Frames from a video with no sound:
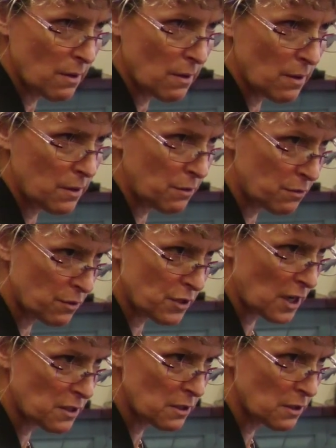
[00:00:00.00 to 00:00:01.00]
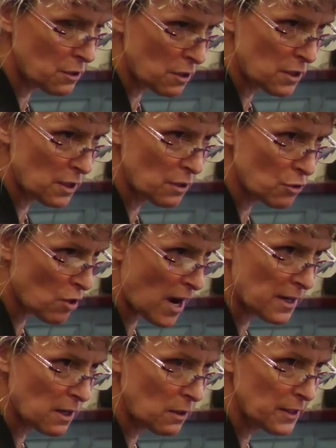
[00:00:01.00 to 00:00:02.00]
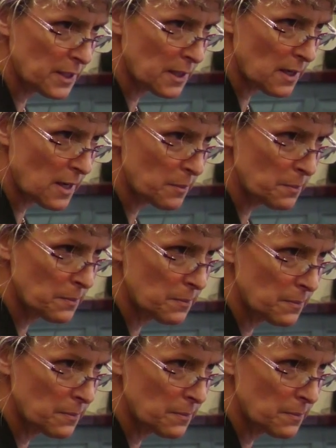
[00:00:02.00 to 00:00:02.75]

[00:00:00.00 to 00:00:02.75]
Are you suggesting that you didn't try to clean it up?